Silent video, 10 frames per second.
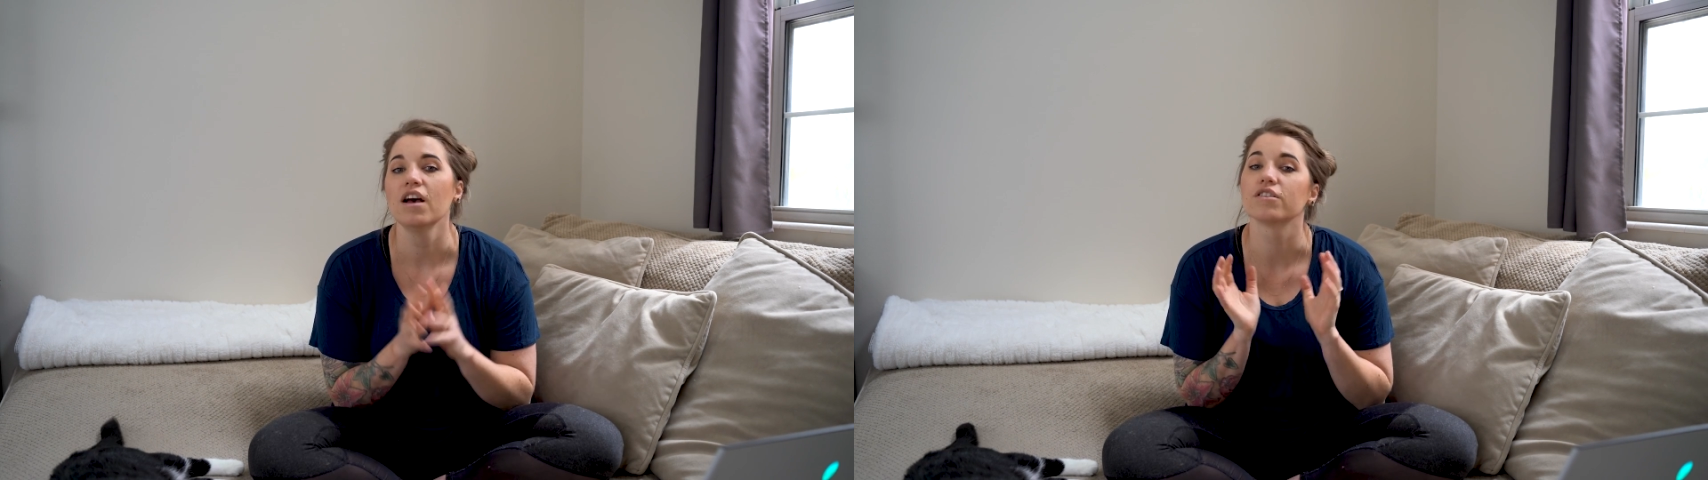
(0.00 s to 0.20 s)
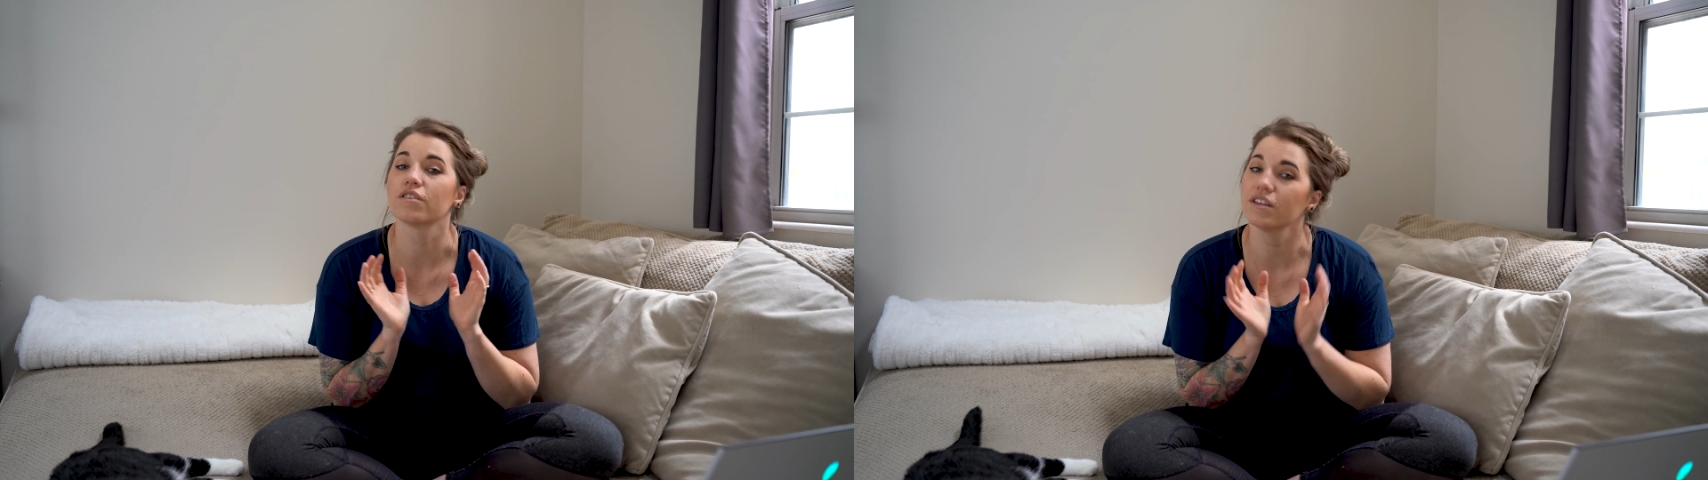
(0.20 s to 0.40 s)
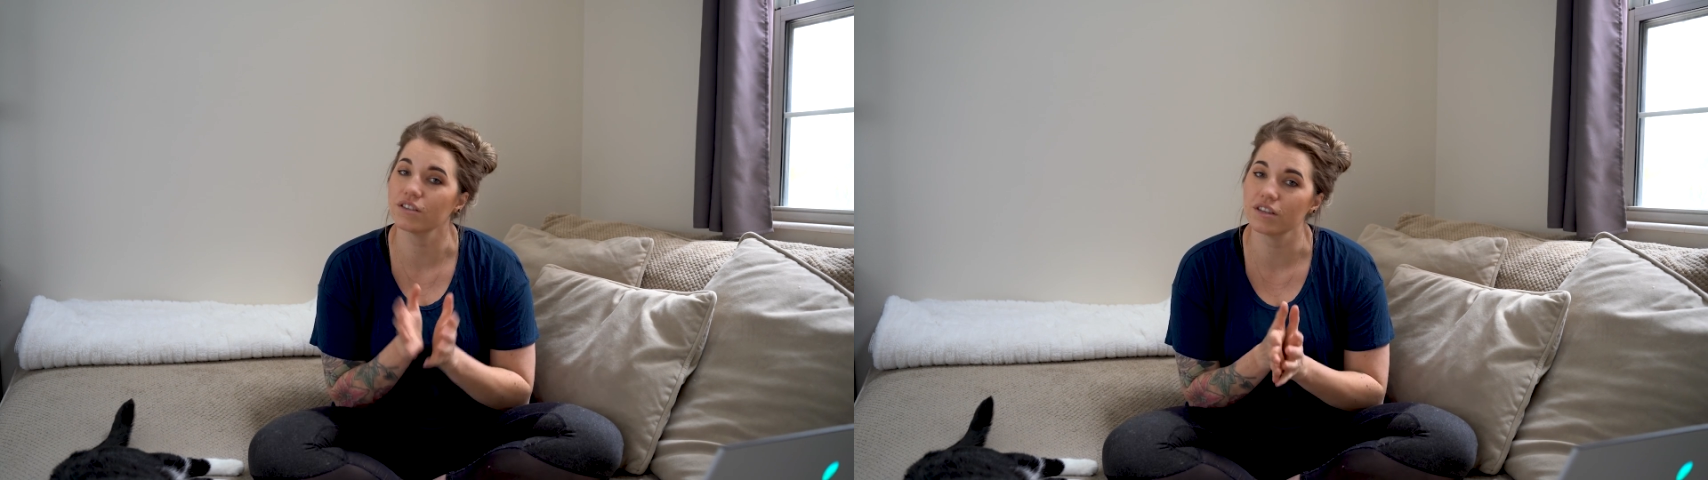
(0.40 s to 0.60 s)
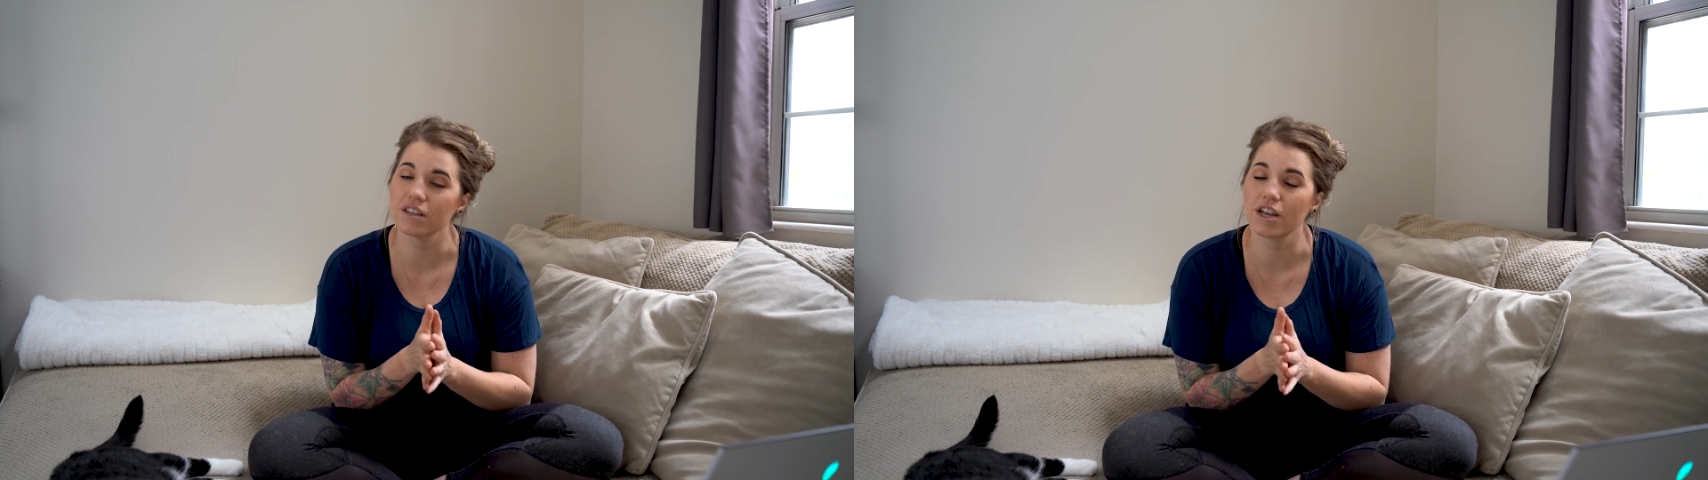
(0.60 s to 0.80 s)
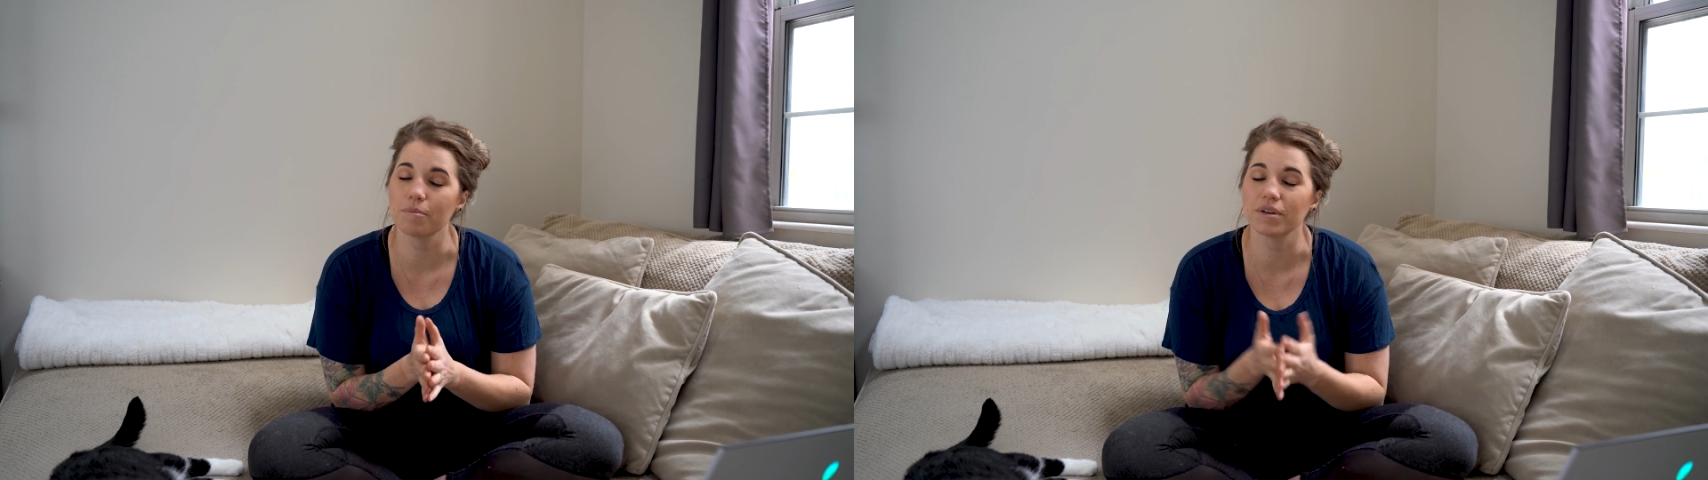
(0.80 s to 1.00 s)
So these are just
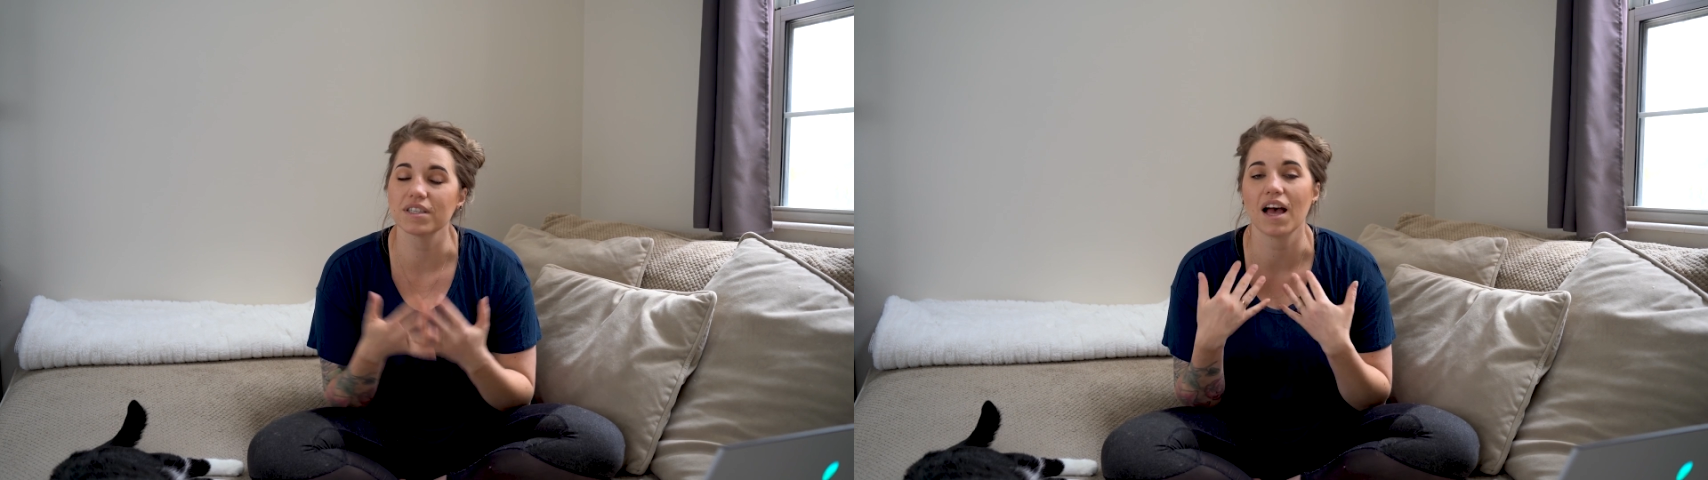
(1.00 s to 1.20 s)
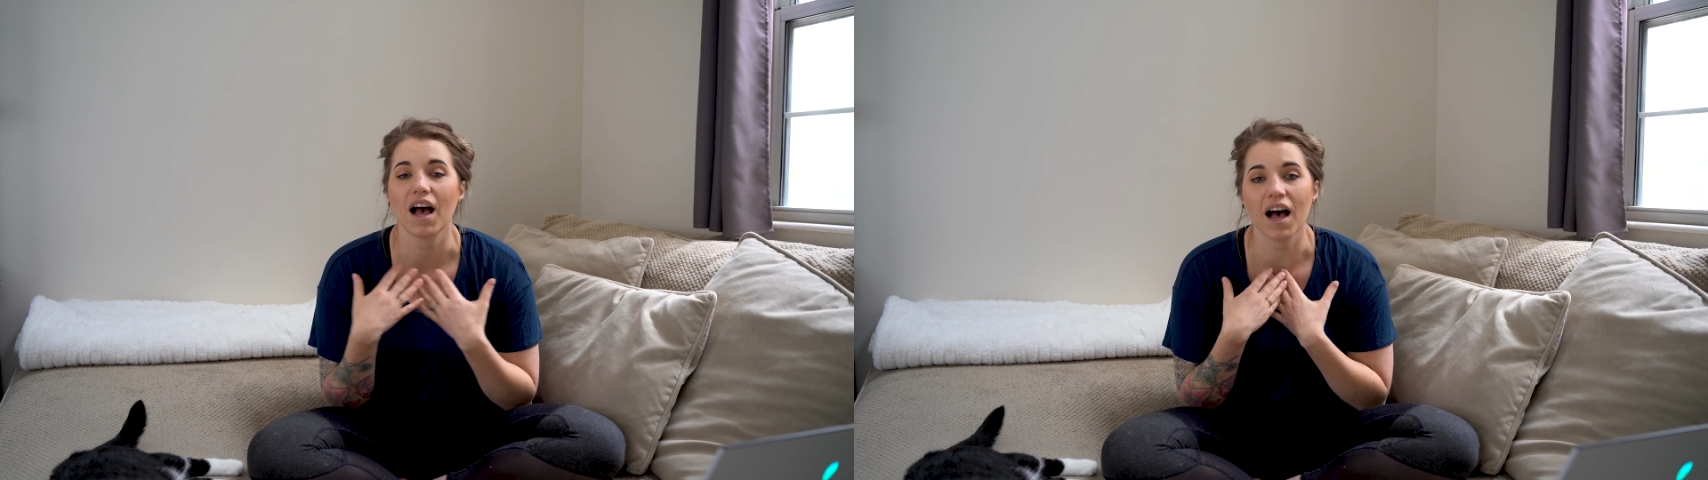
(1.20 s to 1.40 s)
the numbers that